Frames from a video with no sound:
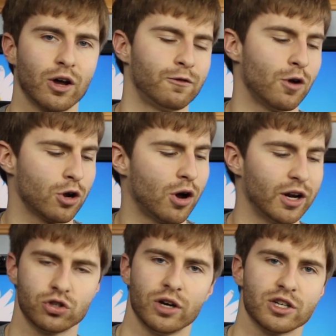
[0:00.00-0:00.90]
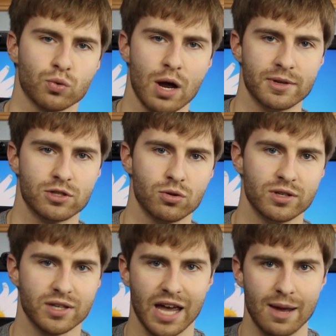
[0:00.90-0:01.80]
I got a phone call, and I tried to swipe as soon
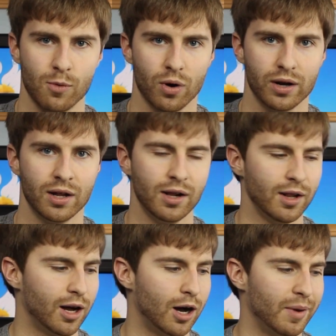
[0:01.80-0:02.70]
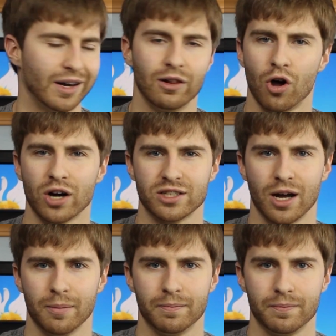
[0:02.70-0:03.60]
as it came on, um, and it locked
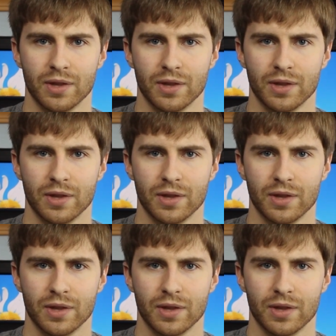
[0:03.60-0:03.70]
up,